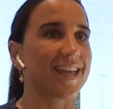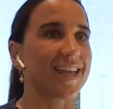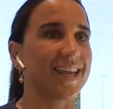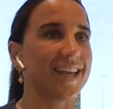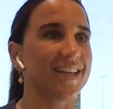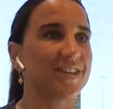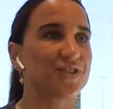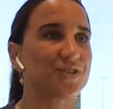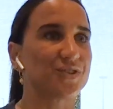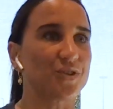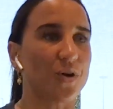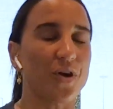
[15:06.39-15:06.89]

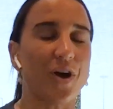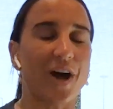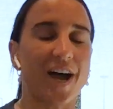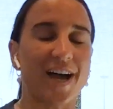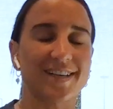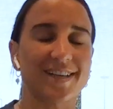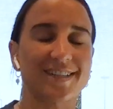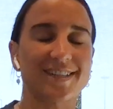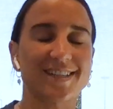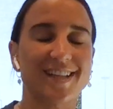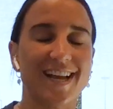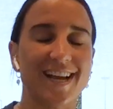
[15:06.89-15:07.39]
it's so
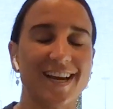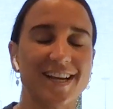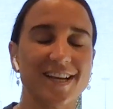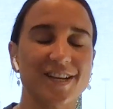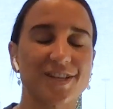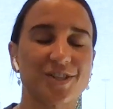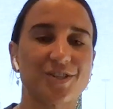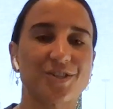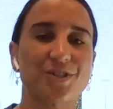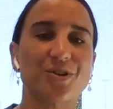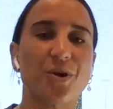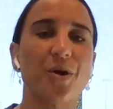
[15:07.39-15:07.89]
isolating.
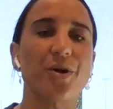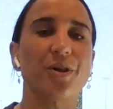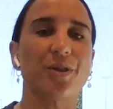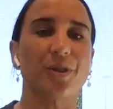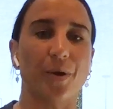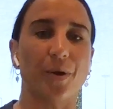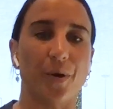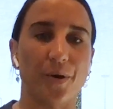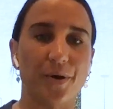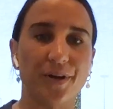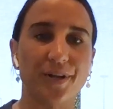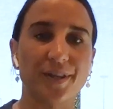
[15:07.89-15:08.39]
It's so
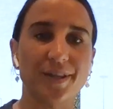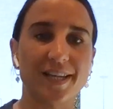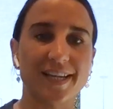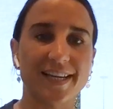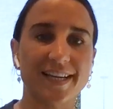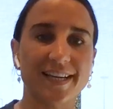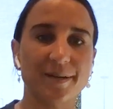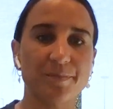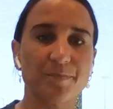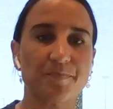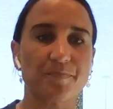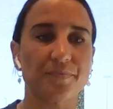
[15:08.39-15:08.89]

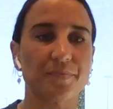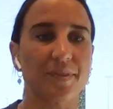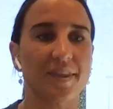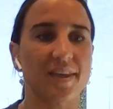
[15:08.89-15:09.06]
lonely.